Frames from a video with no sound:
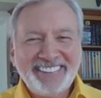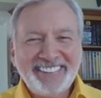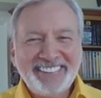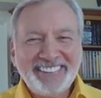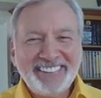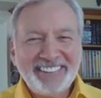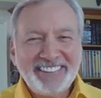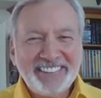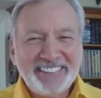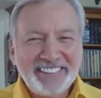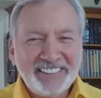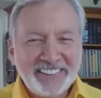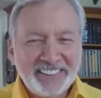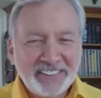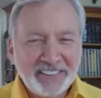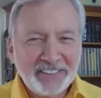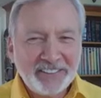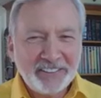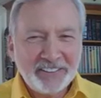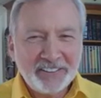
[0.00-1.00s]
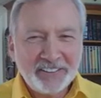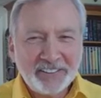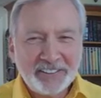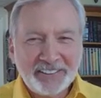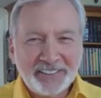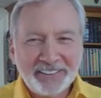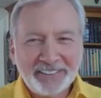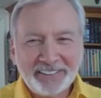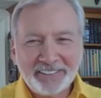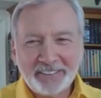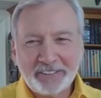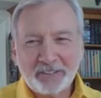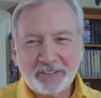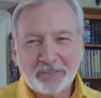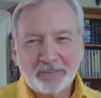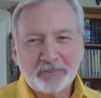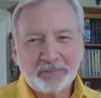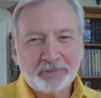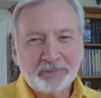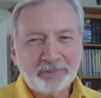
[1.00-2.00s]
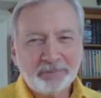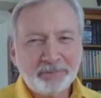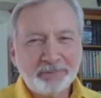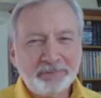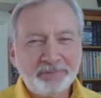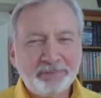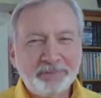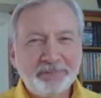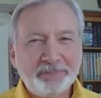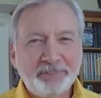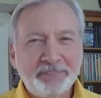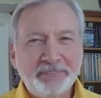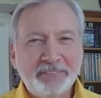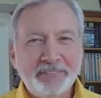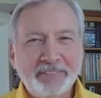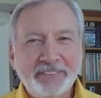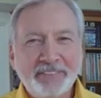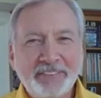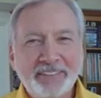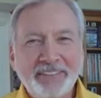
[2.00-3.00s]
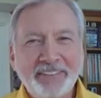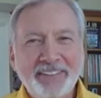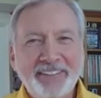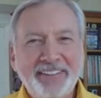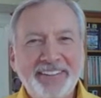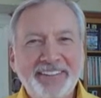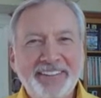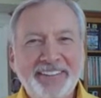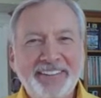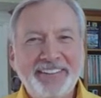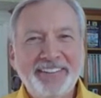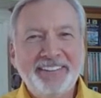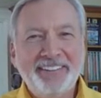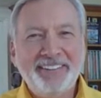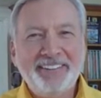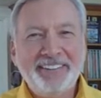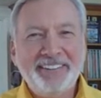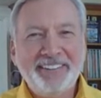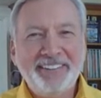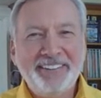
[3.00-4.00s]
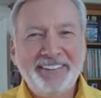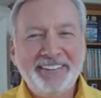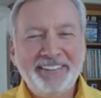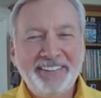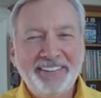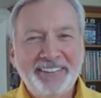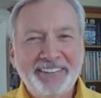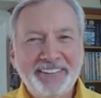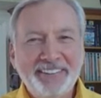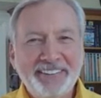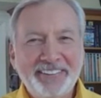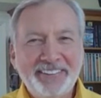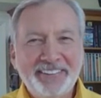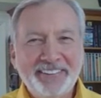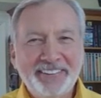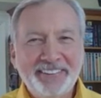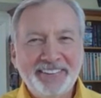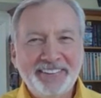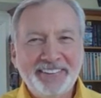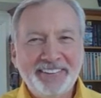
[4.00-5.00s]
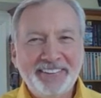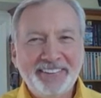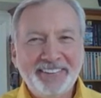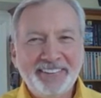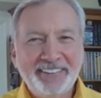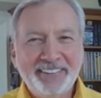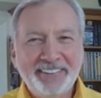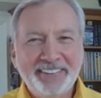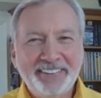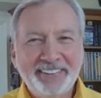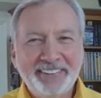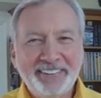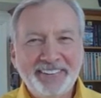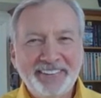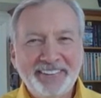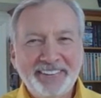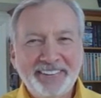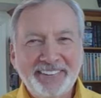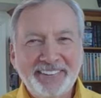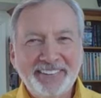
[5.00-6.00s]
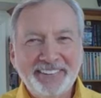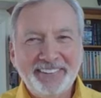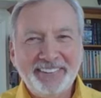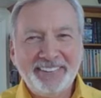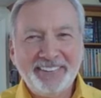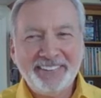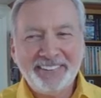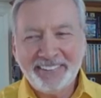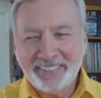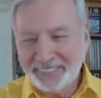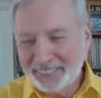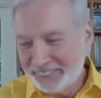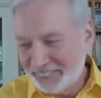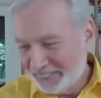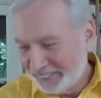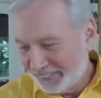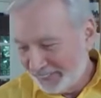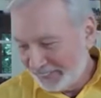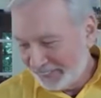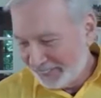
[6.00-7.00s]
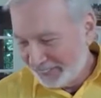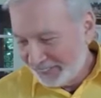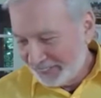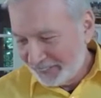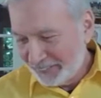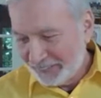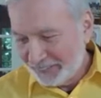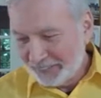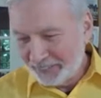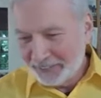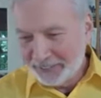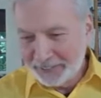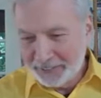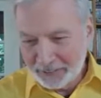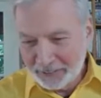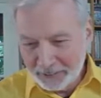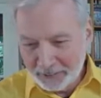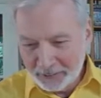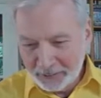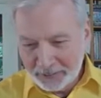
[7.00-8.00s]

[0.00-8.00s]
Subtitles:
The person shown says nothing.